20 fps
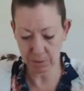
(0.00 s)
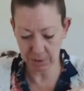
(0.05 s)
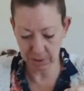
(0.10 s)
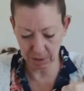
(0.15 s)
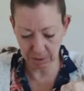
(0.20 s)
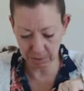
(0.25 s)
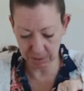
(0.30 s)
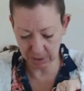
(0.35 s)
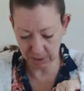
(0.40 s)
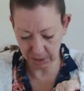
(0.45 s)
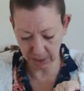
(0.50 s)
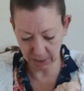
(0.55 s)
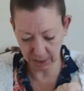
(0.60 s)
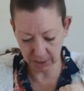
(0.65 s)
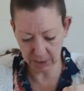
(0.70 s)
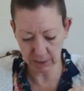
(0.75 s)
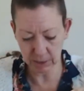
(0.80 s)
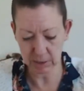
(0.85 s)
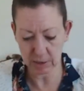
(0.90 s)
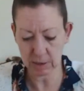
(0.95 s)
they were newer
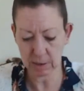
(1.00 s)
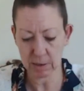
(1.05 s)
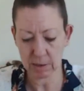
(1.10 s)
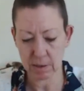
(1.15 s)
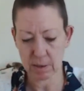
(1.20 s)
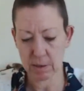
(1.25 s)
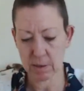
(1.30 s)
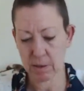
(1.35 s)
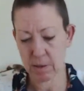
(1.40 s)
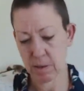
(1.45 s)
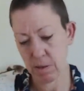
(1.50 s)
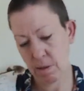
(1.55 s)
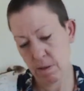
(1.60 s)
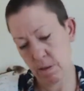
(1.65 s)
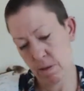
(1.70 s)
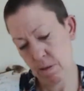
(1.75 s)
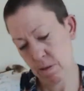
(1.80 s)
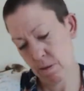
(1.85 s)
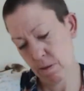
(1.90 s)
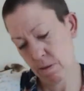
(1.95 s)
tags.
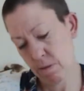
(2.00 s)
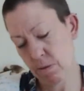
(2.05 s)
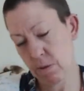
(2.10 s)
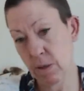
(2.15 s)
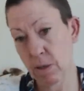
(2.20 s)
It's